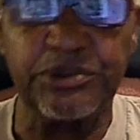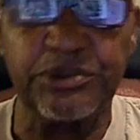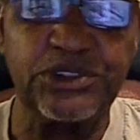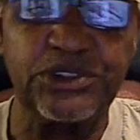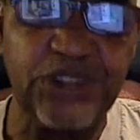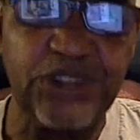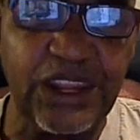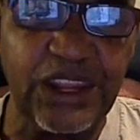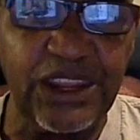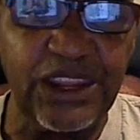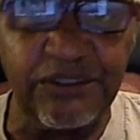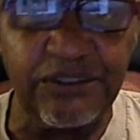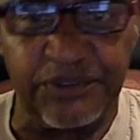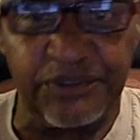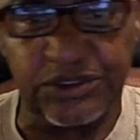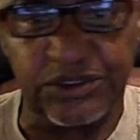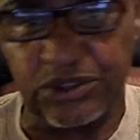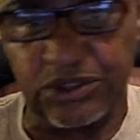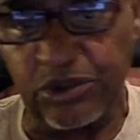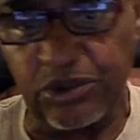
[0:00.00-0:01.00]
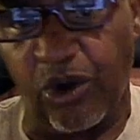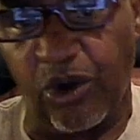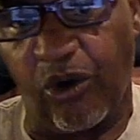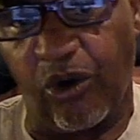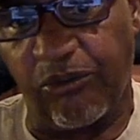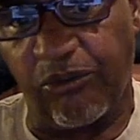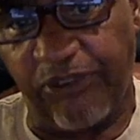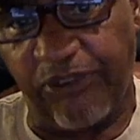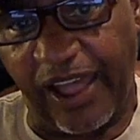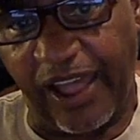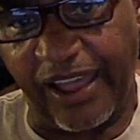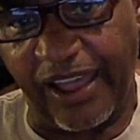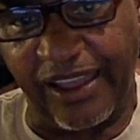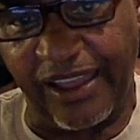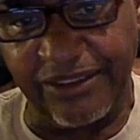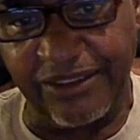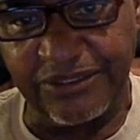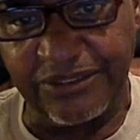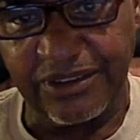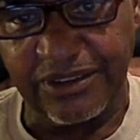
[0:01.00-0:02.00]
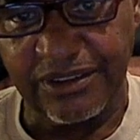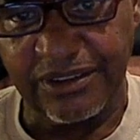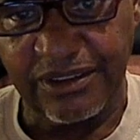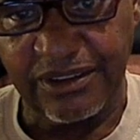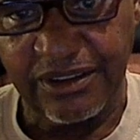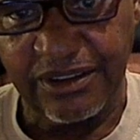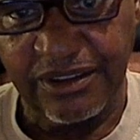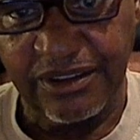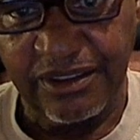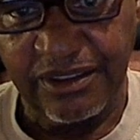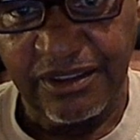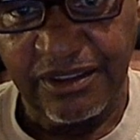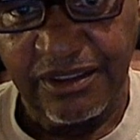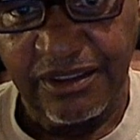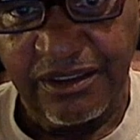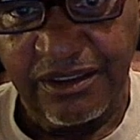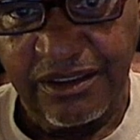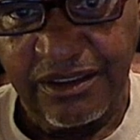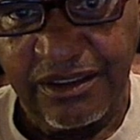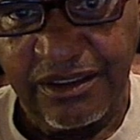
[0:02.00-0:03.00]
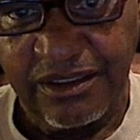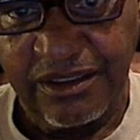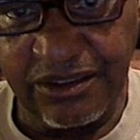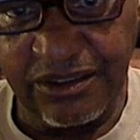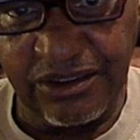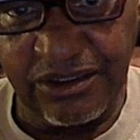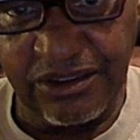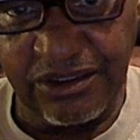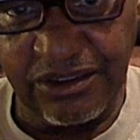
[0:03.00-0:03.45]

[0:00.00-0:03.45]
machine for $205. You know what I